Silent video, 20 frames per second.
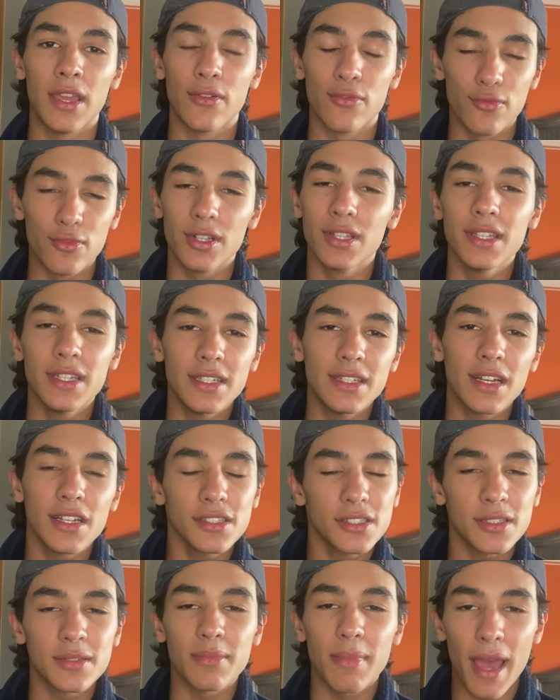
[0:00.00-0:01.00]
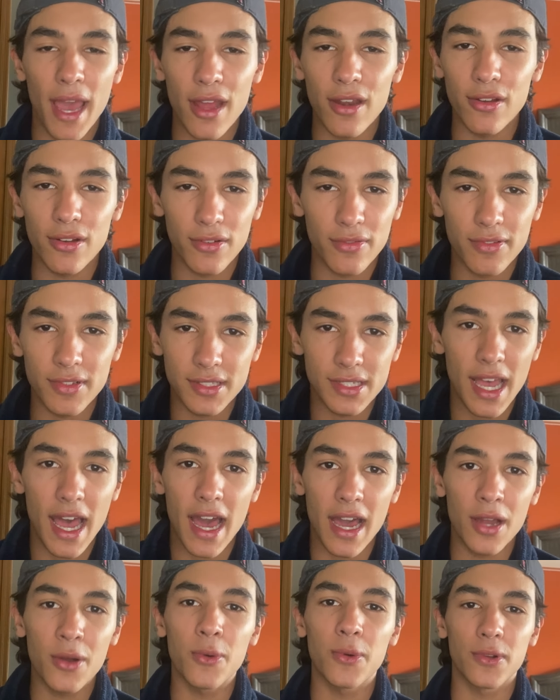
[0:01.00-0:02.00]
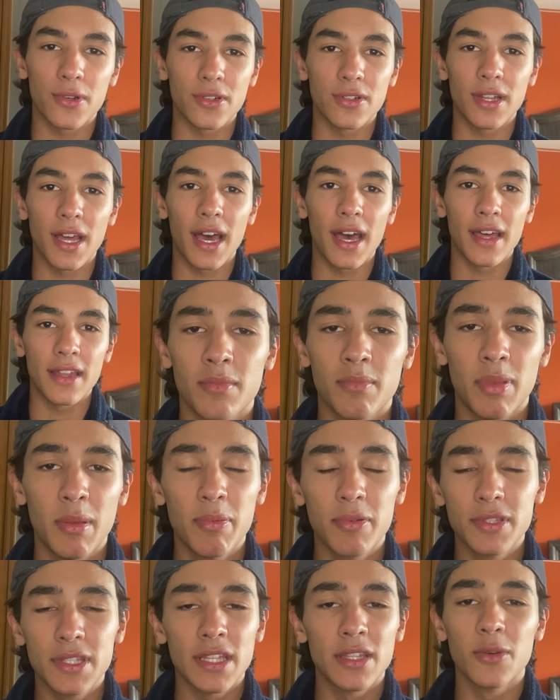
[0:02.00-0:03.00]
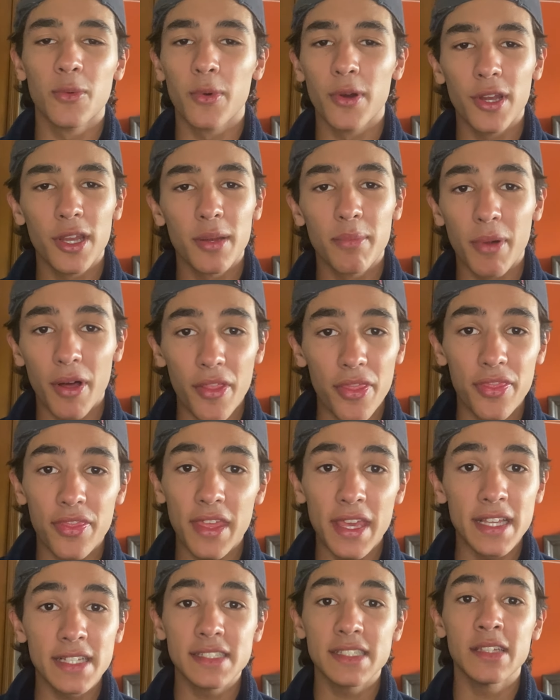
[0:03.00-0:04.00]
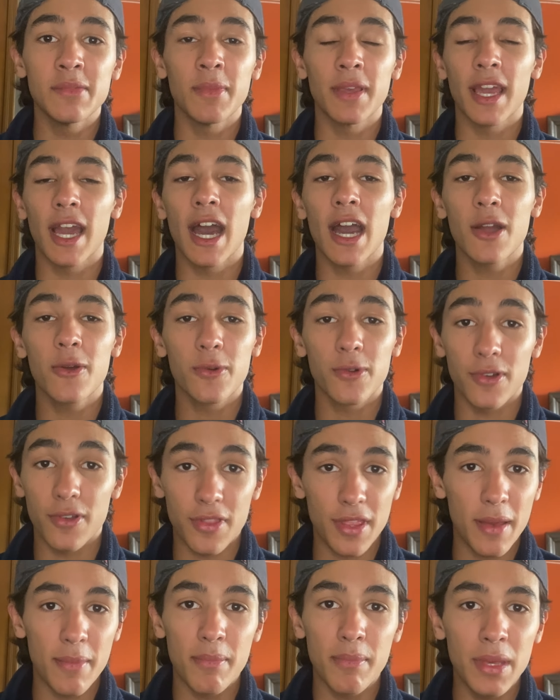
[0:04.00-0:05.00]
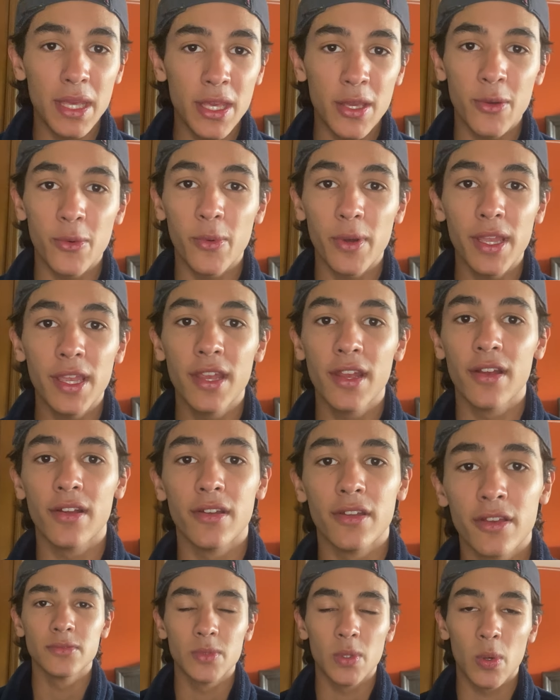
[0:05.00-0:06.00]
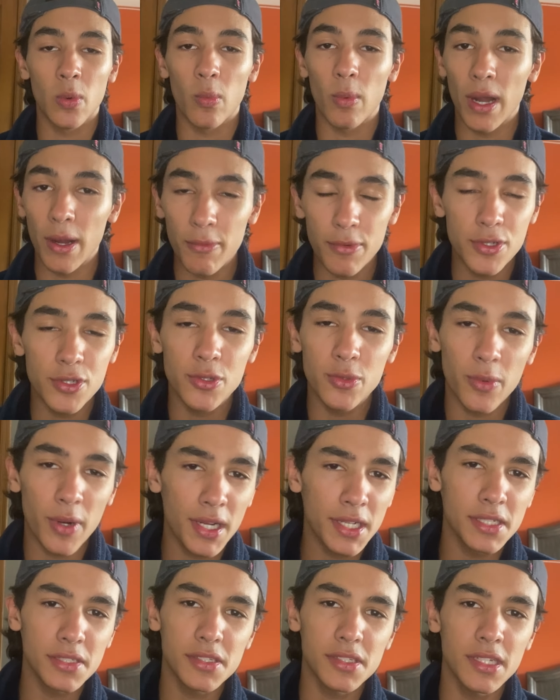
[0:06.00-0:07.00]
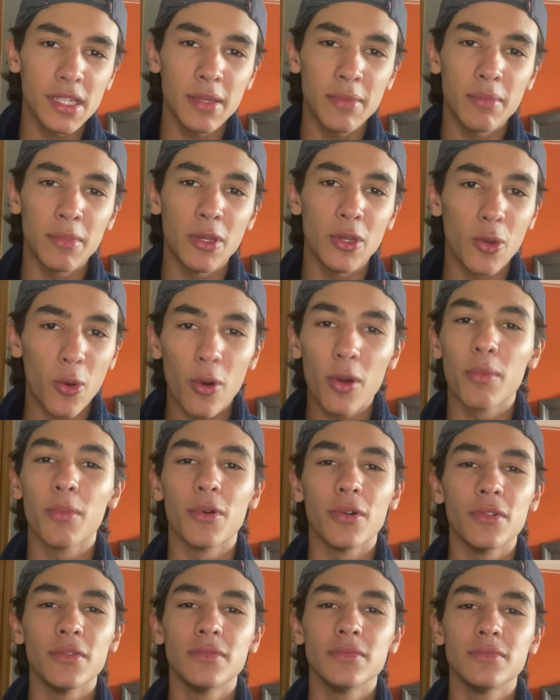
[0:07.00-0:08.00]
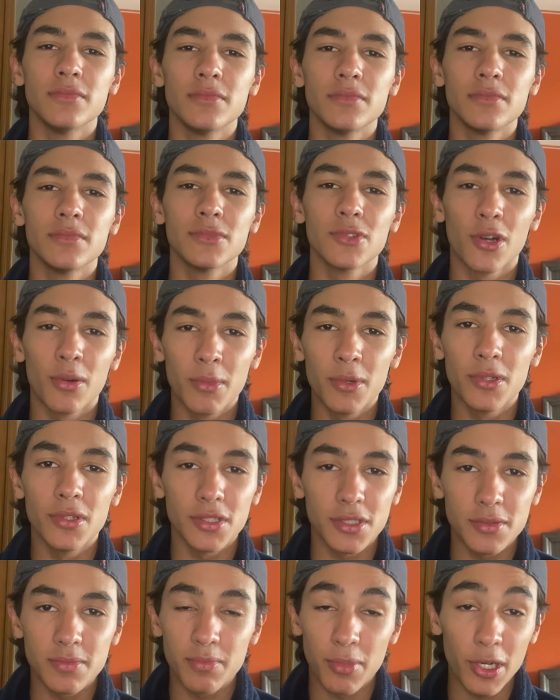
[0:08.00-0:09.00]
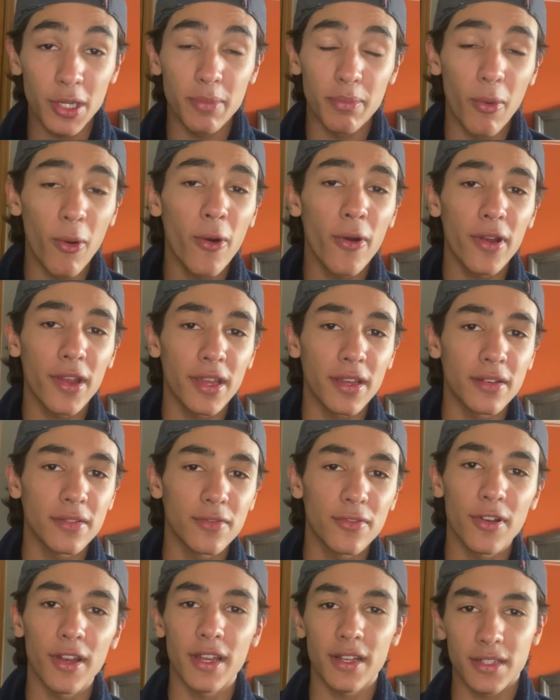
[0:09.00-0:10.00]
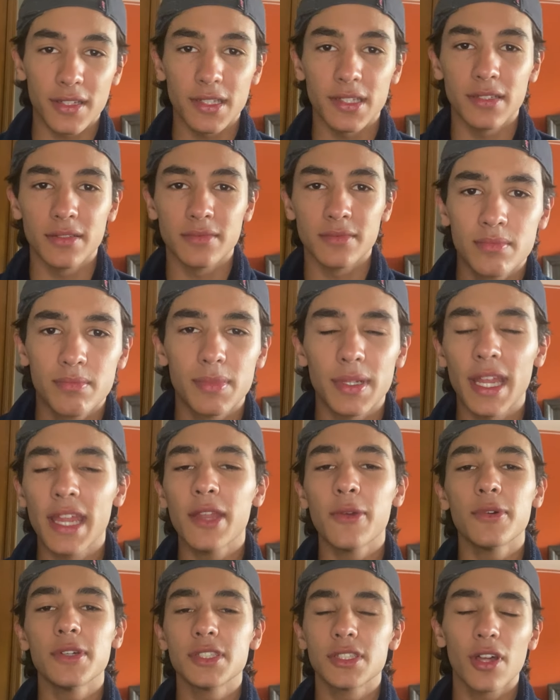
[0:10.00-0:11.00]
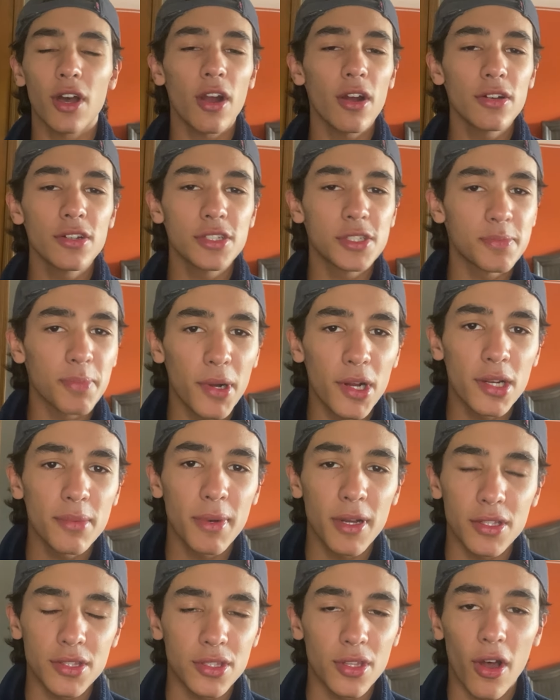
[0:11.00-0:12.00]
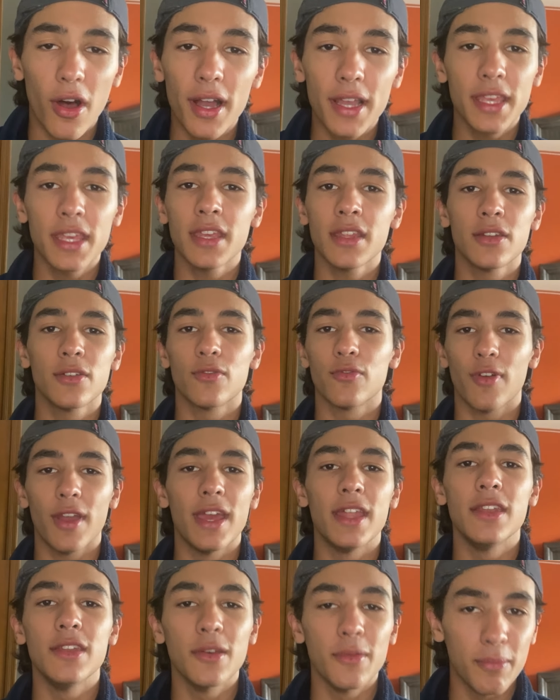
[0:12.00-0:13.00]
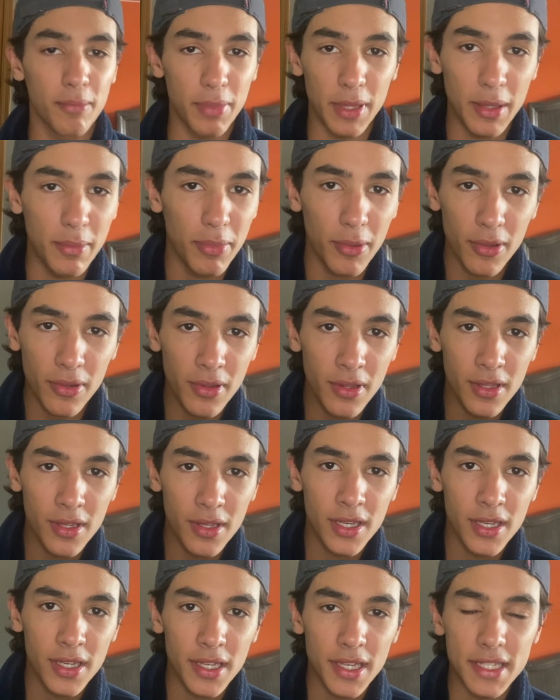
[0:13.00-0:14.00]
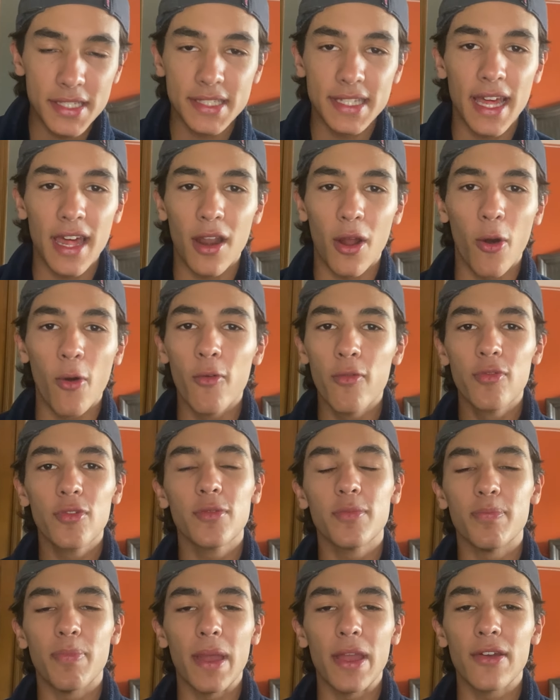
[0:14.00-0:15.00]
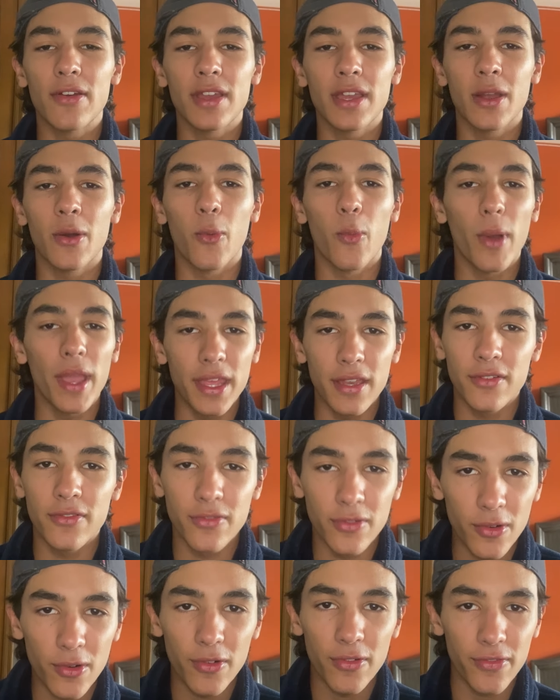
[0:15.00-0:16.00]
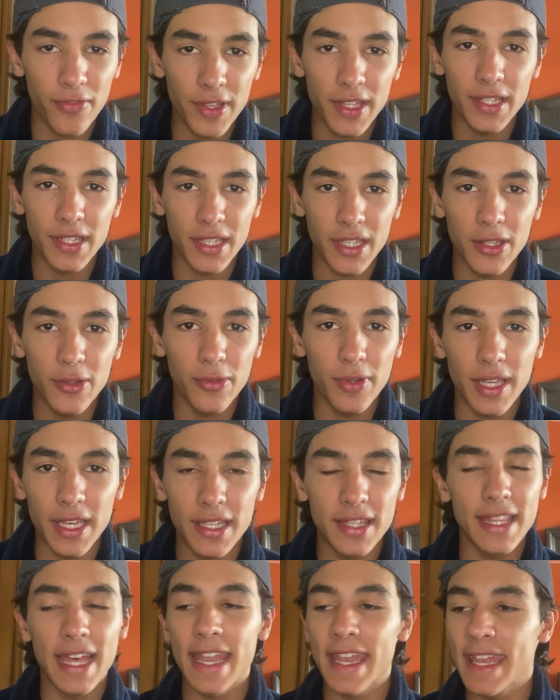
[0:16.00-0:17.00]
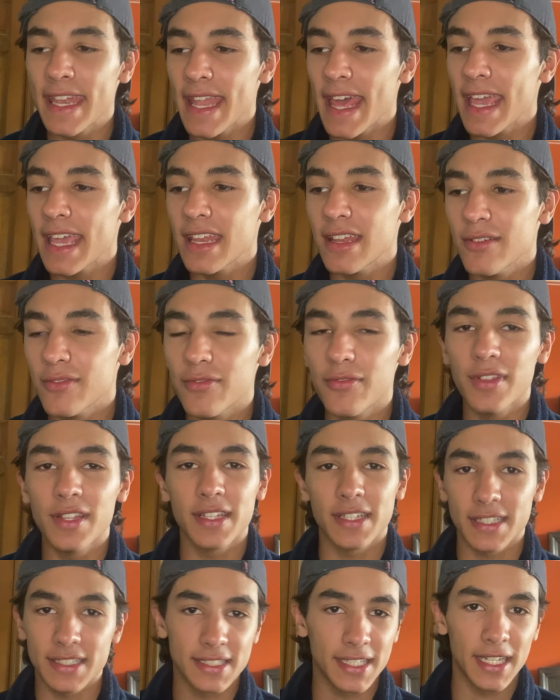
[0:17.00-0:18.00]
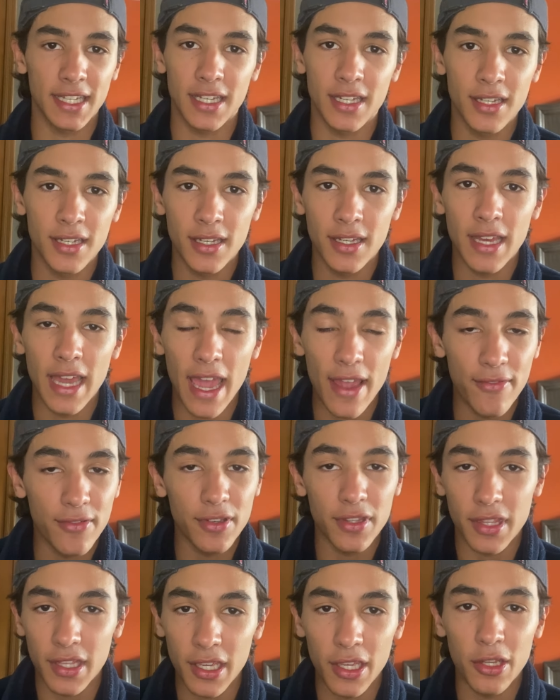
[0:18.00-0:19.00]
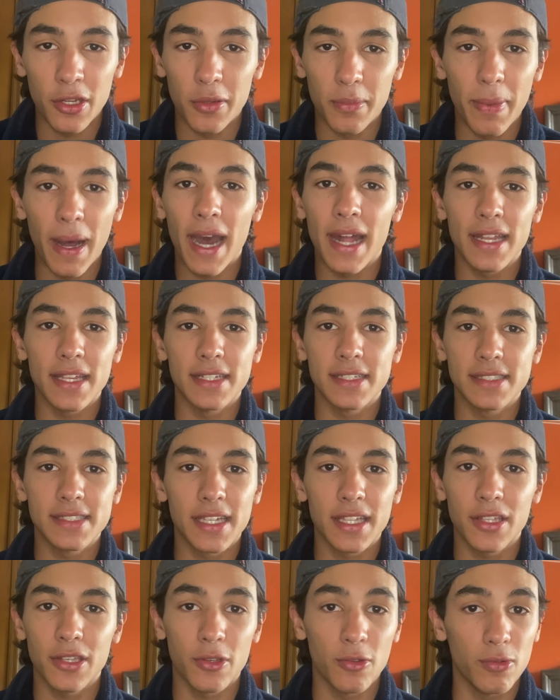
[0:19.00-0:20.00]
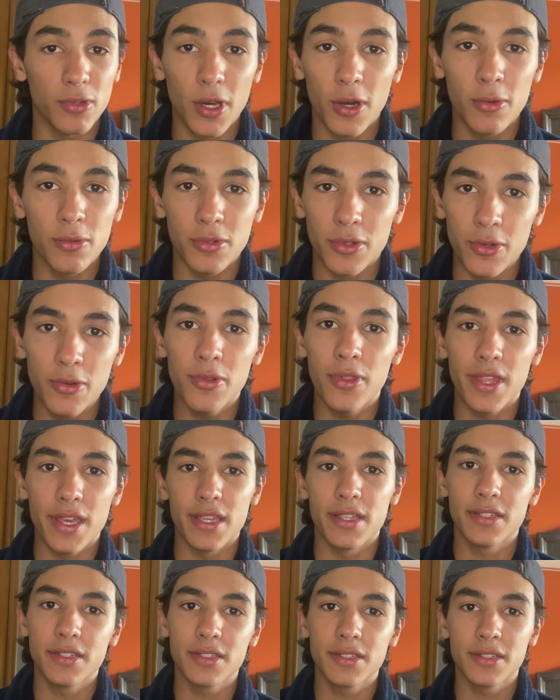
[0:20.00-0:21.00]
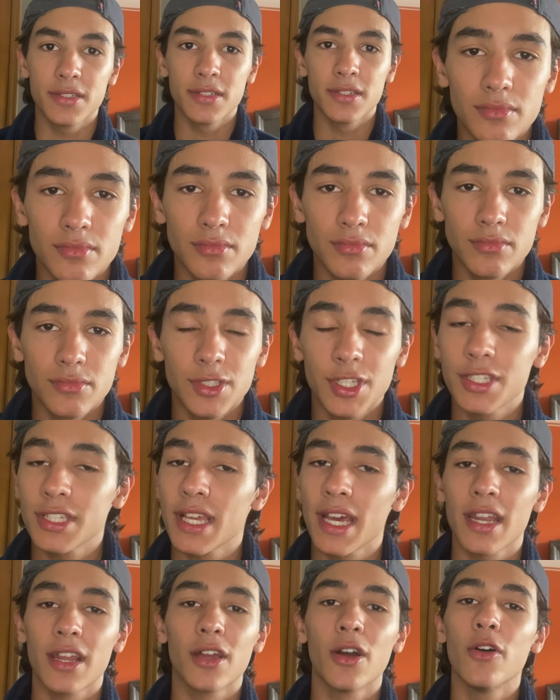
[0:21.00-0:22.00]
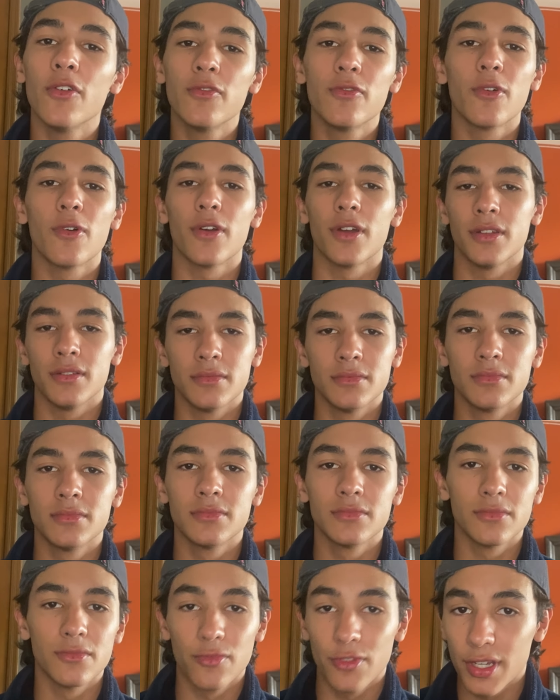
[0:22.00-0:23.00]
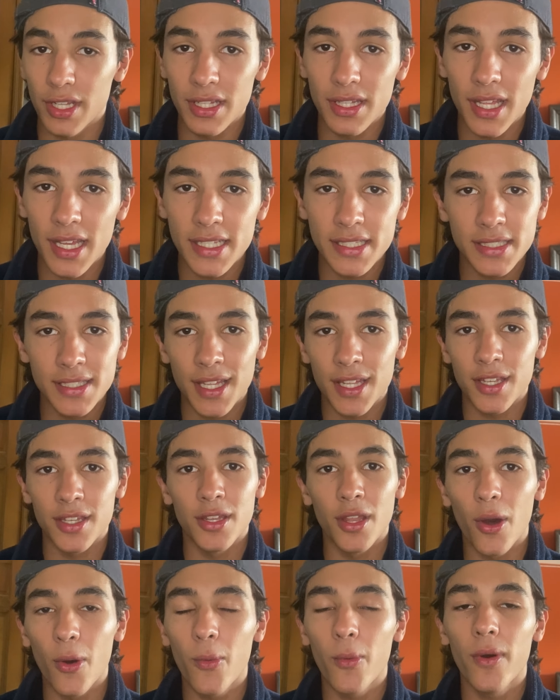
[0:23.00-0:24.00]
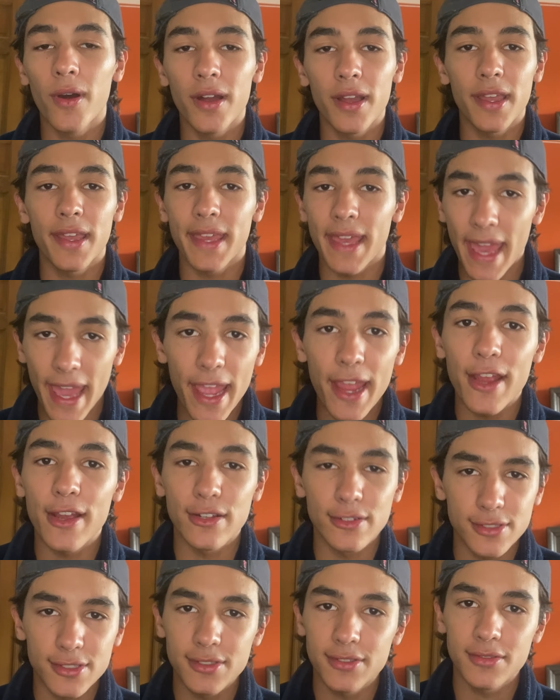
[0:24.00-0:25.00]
really doesn't matter if it's awkward or not. People tend to worry about things seeming awkward or them being weird. Why would you want to seem normal? Normal is pretty boring, frankly. But, anyways, the hardest part about talking to random people is that overbearing, weightful feeling you get, that negative feeling. It's like everything in your body is telling you, don't do this. You just gotta go for it realize that no one cares,